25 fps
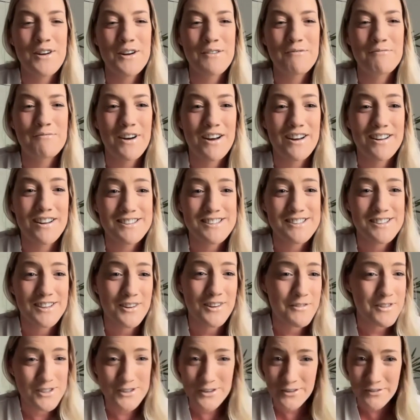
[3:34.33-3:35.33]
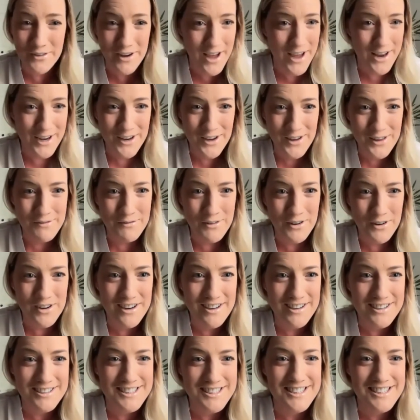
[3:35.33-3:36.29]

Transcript: but can we talk about any other products?